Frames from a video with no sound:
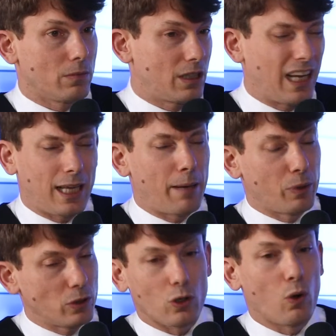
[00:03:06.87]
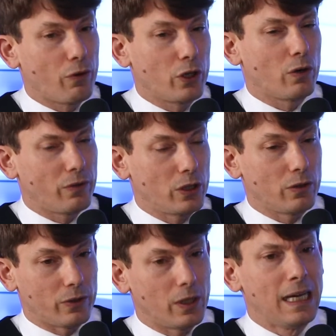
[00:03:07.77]
And that happens over and over and
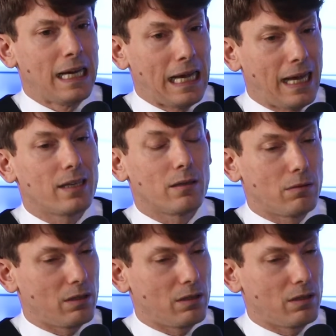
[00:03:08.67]
over. And